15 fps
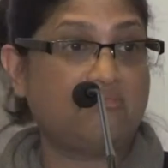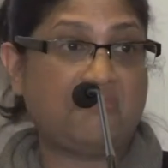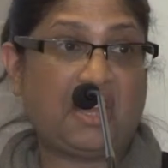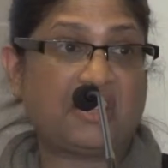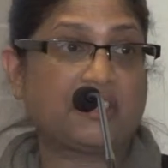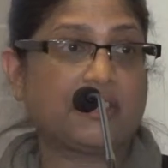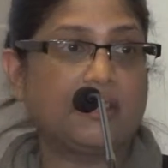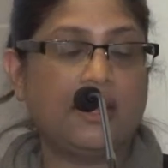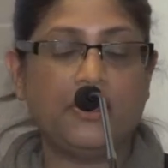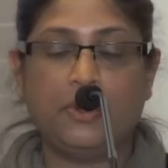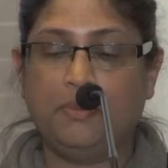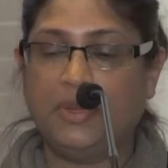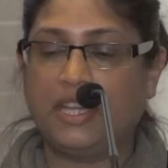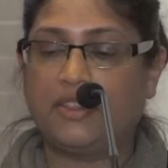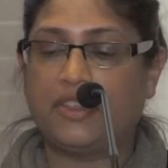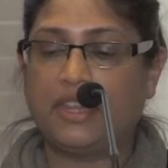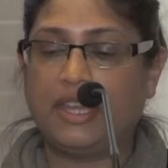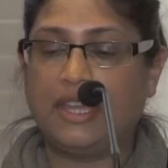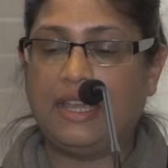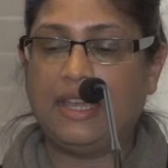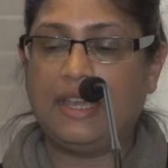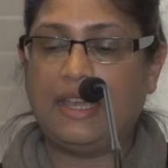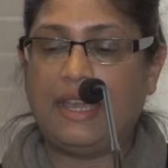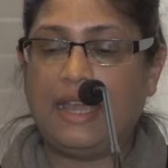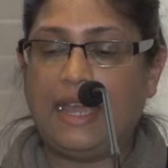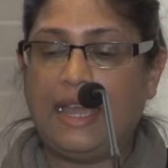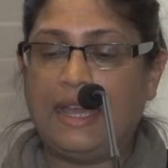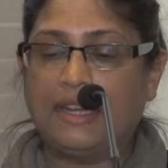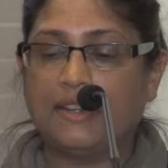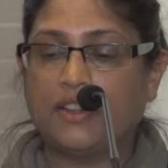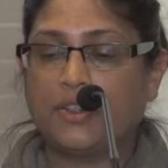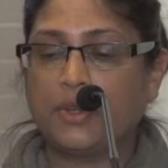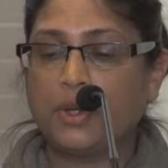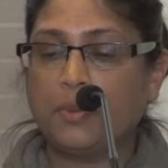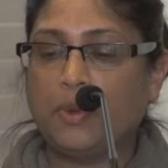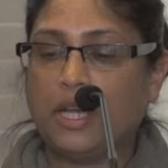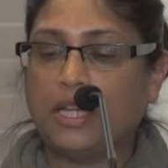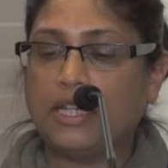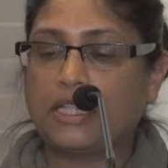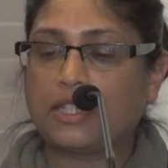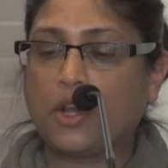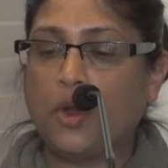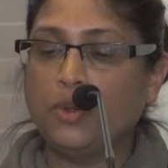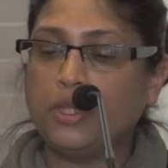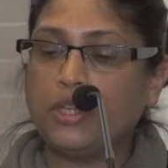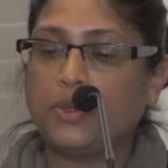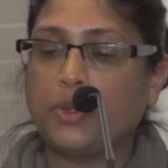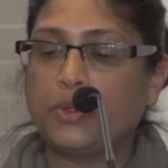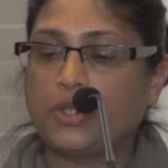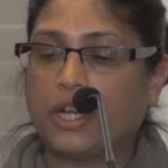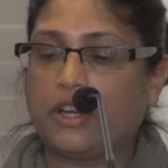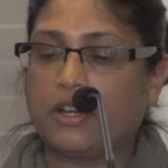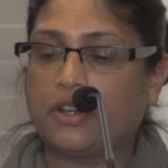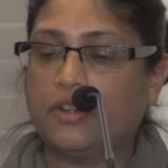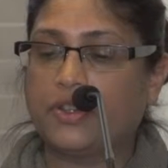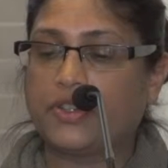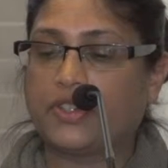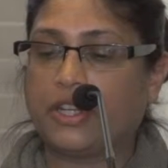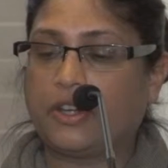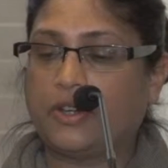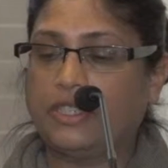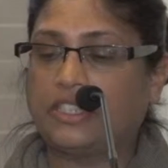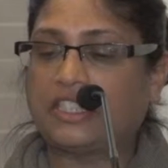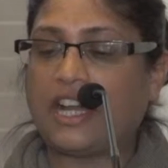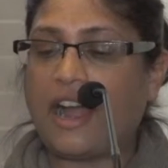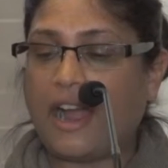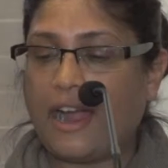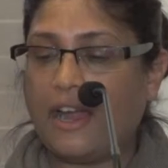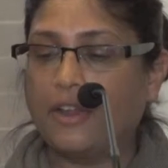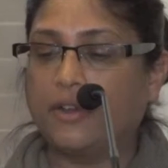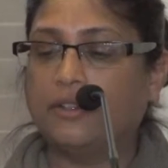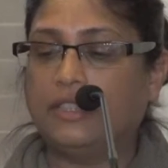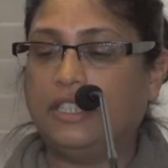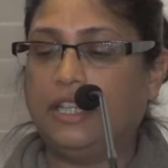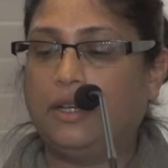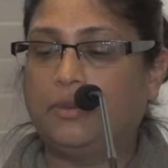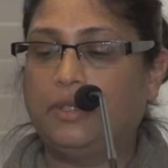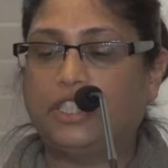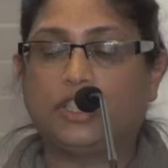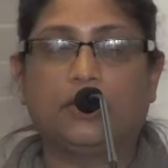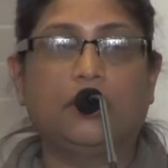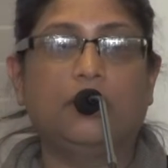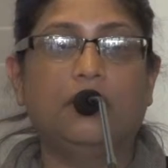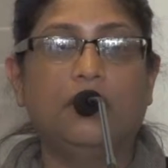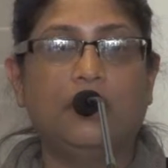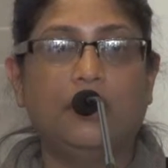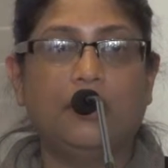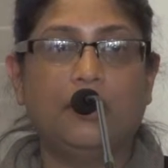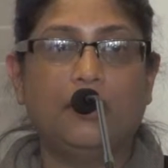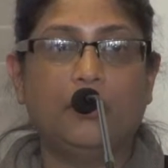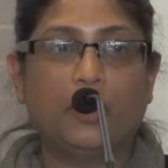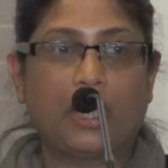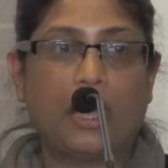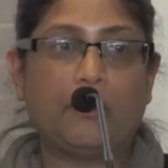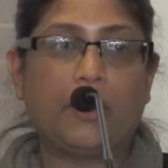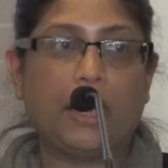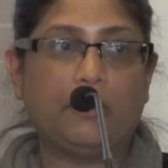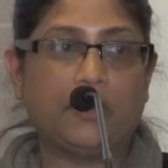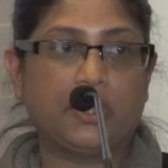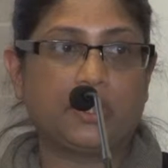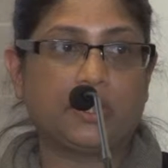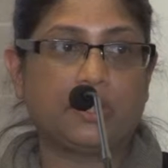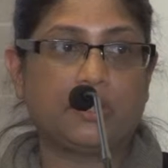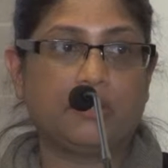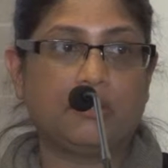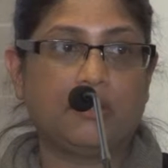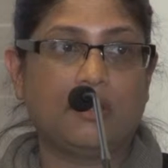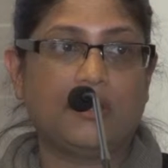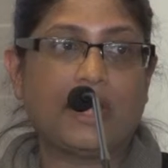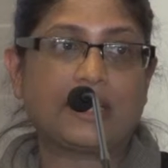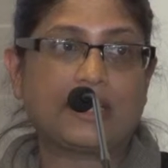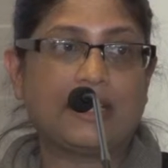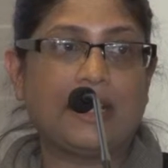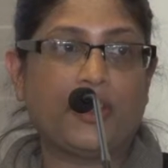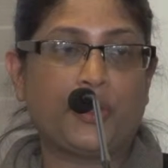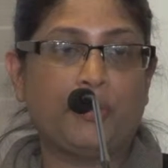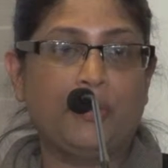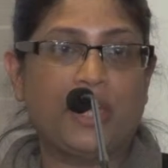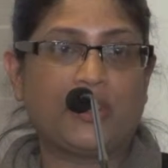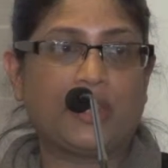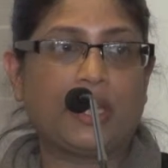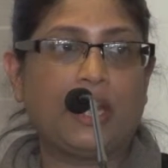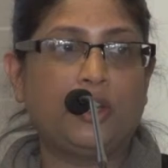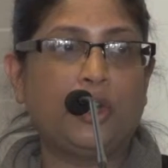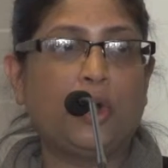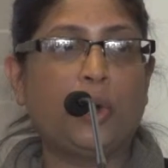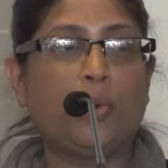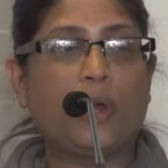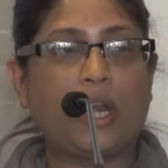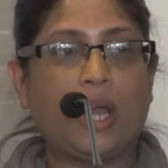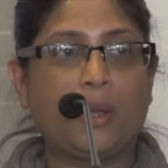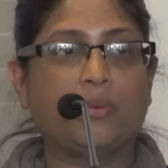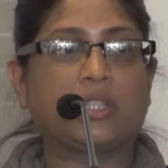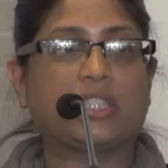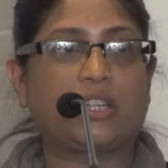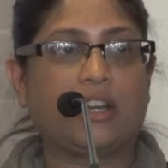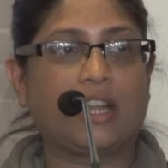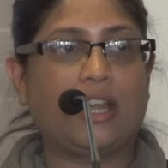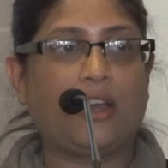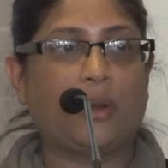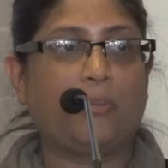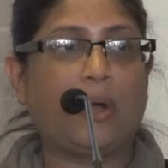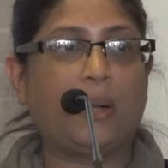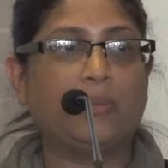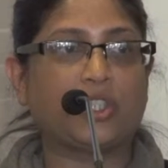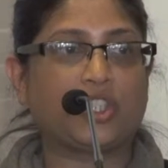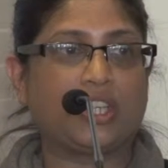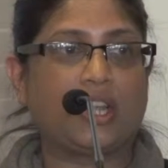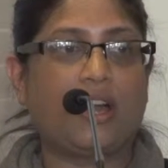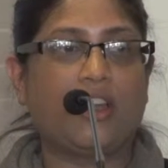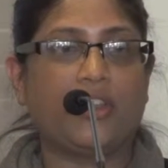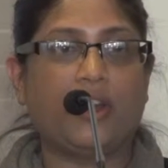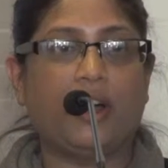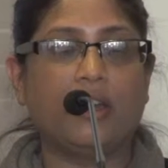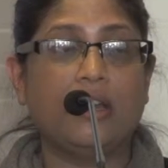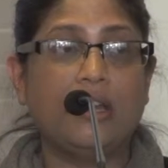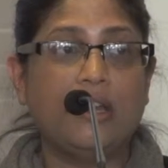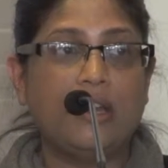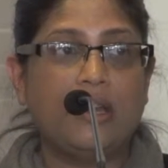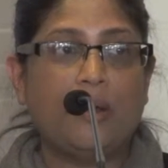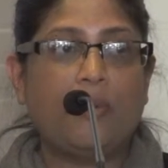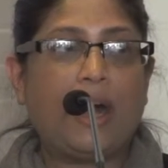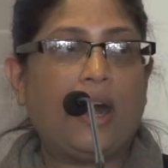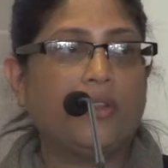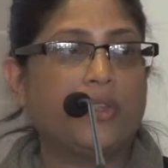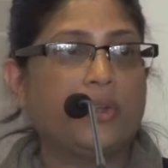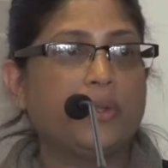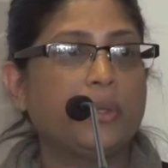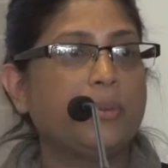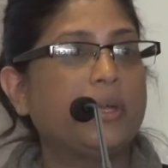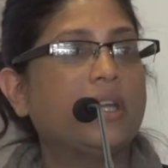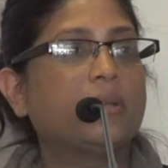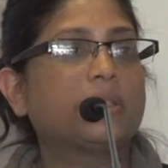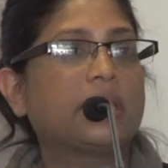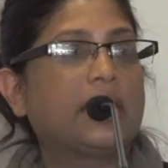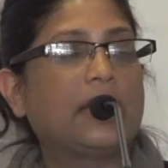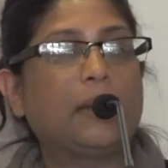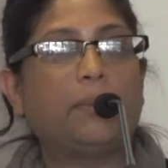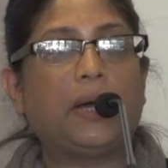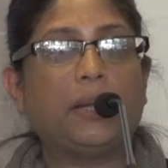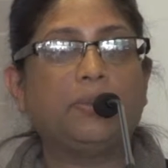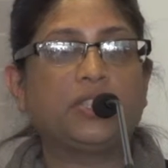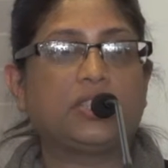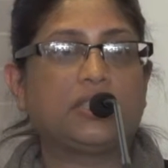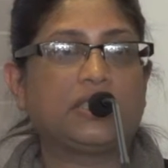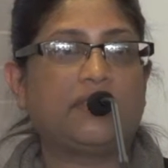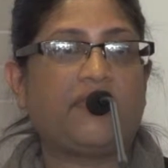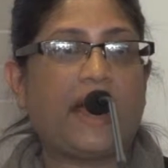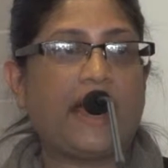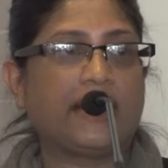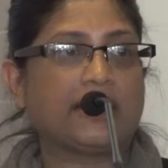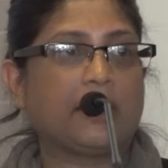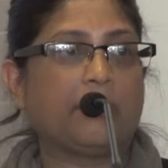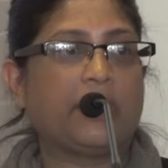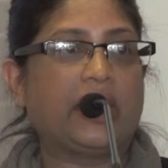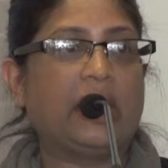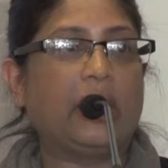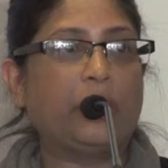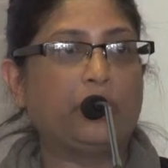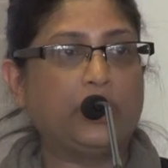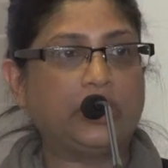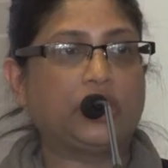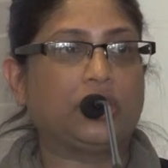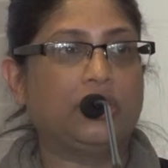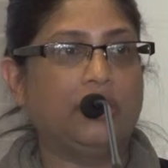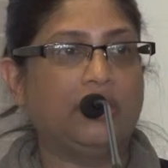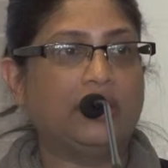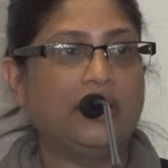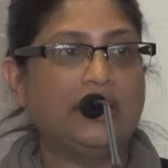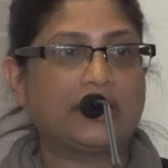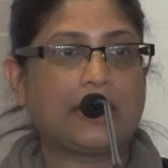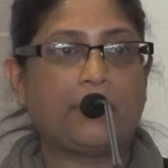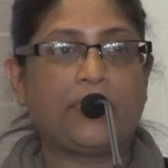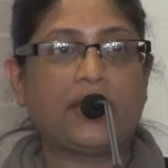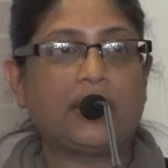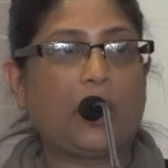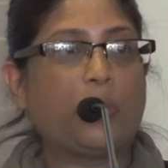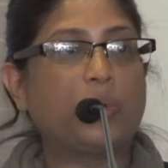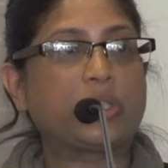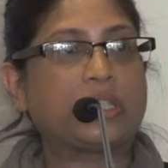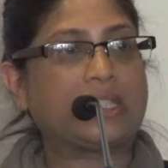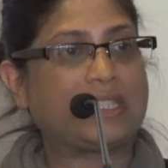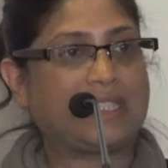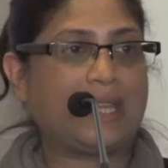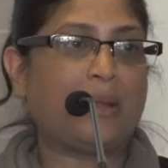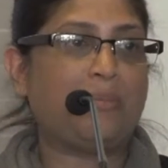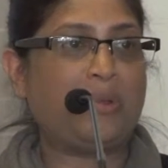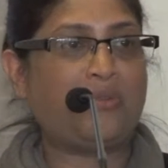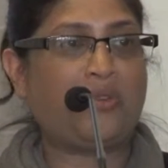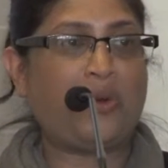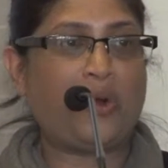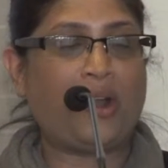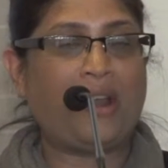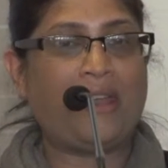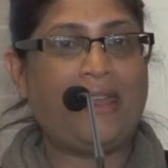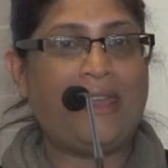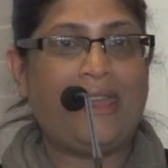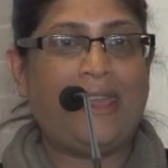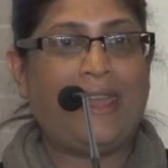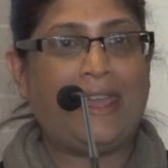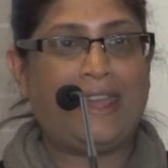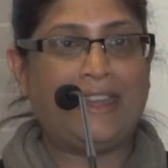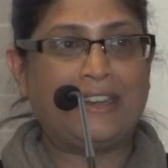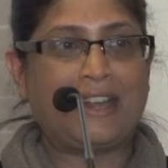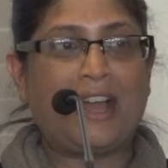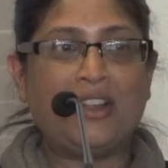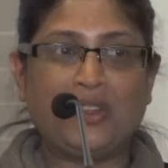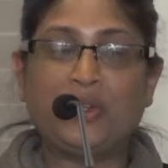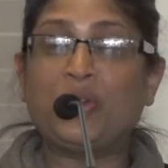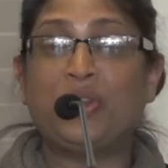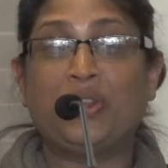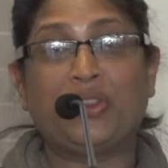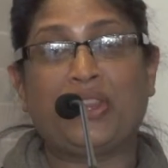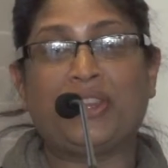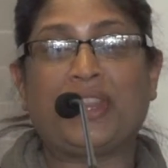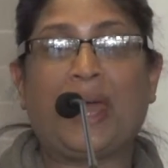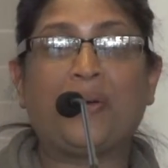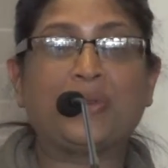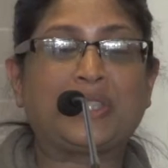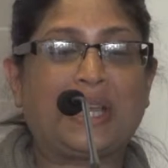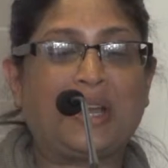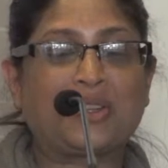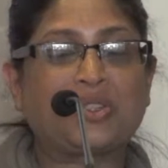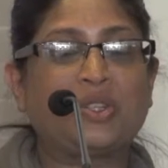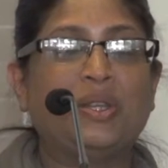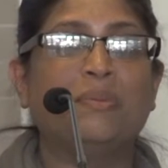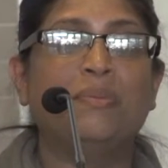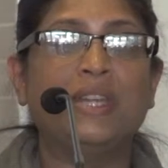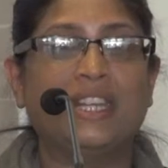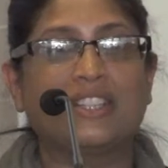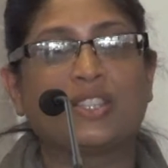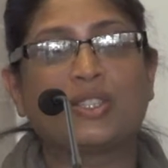That's another myth. And the third one is only those articles that are entirely original will get published. That's another myth. And I know when I was starting out in publishing, I thought, wow, the only way I was going to get published is if I had something original, something that wasn't said before. And I learned that that was actually a myth.